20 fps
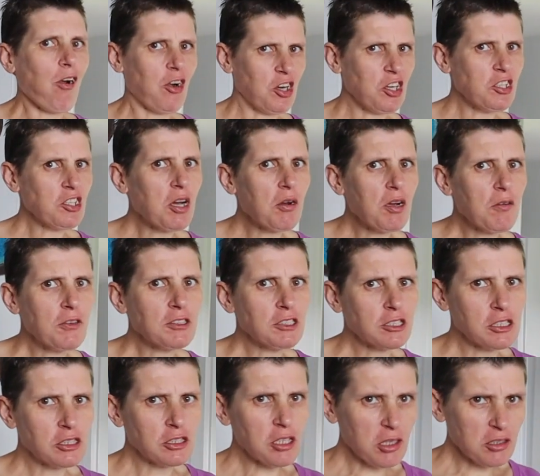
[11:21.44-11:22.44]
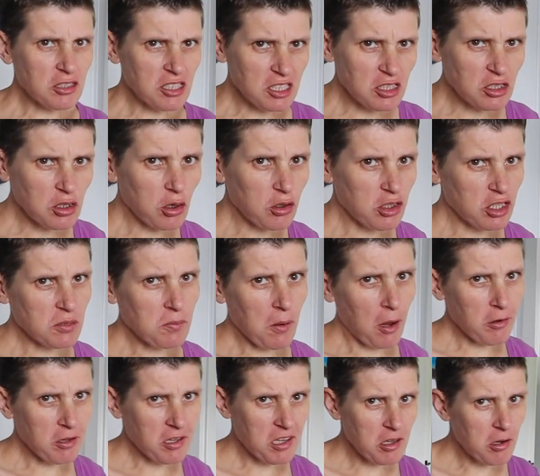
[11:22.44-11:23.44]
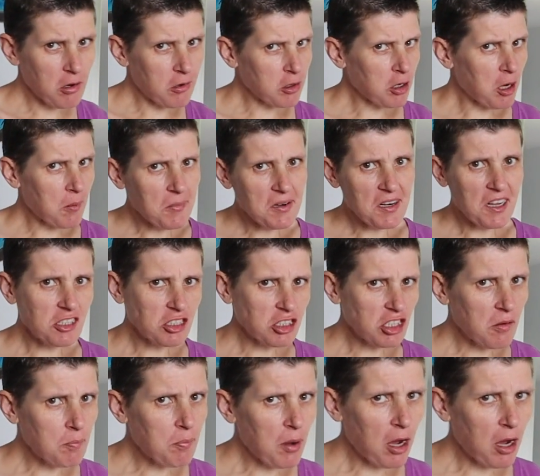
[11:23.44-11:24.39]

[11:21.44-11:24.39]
I don't know if it's the sausage or the smoking or a combination of both.